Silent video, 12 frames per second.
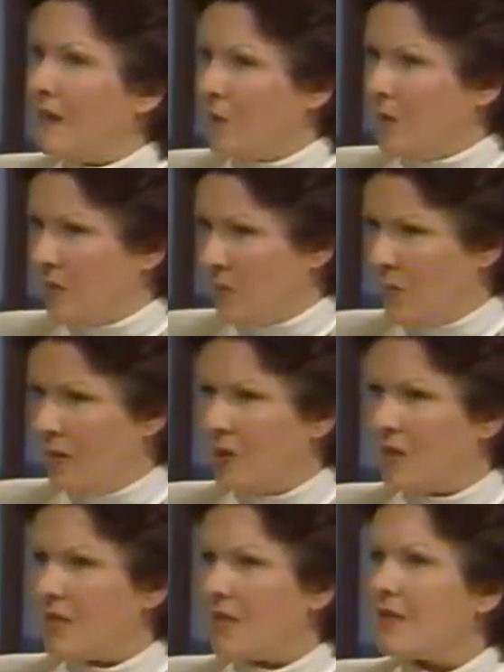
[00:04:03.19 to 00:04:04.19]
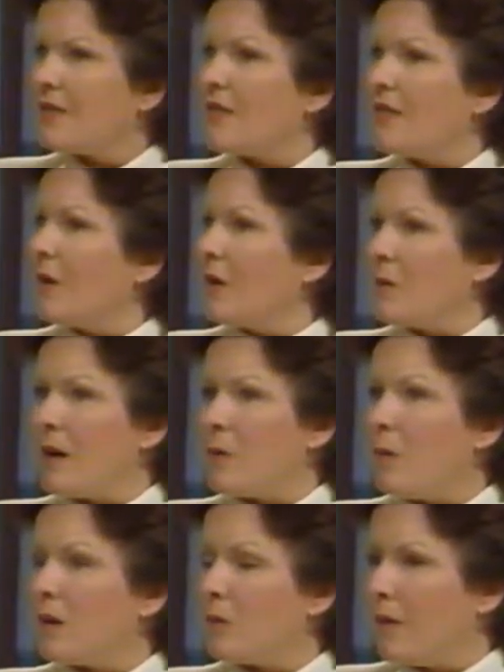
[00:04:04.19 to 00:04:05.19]
What if a patient says, you know, I
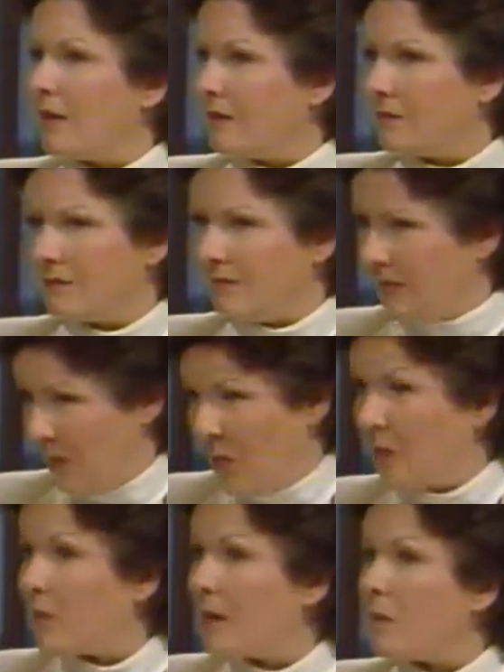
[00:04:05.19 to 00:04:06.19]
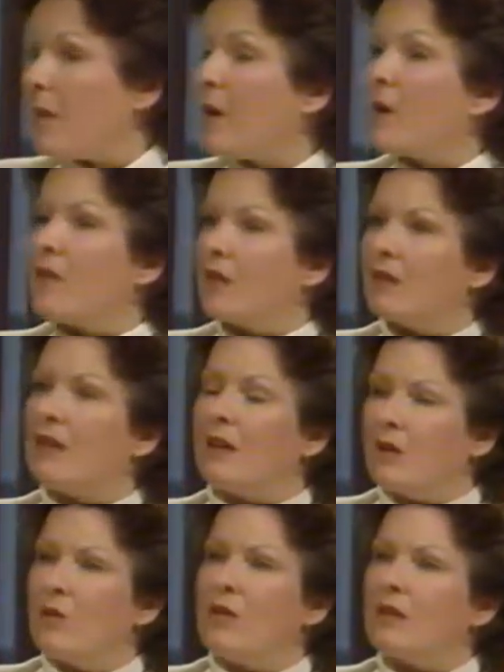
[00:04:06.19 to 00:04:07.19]
want to run a marathon, and you
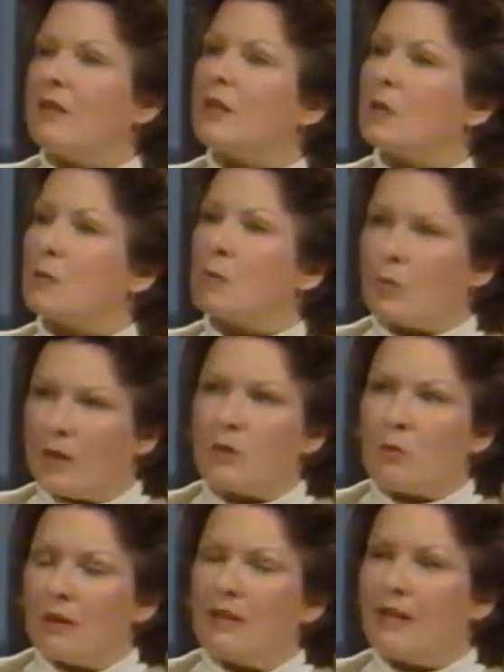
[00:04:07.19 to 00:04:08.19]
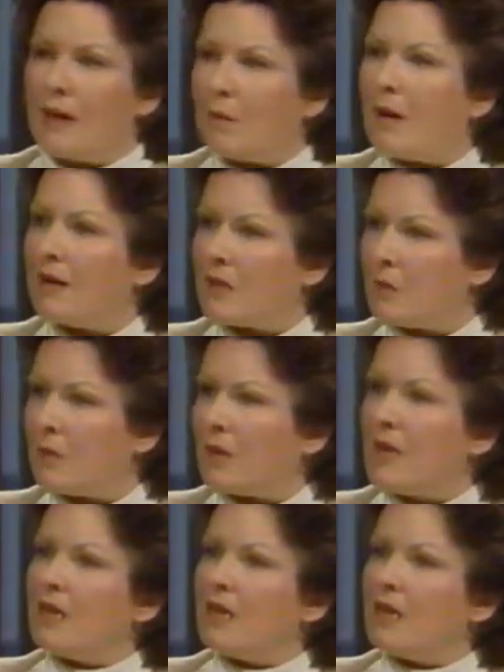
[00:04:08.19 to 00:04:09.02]
think that's really not possible?